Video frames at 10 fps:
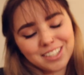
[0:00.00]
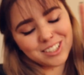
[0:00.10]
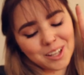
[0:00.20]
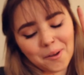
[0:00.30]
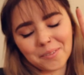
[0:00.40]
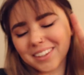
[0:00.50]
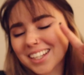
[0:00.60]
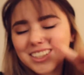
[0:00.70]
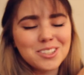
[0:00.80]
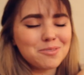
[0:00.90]
So
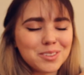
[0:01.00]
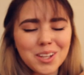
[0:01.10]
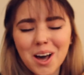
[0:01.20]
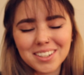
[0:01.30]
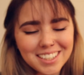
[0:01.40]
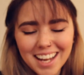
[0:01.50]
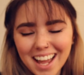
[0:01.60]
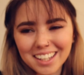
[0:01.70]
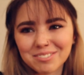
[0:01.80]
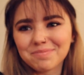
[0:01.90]
let's just vlog
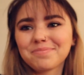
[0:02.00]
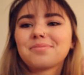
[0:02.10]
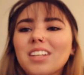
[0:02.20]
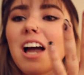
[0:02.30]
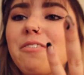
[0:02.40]
today. I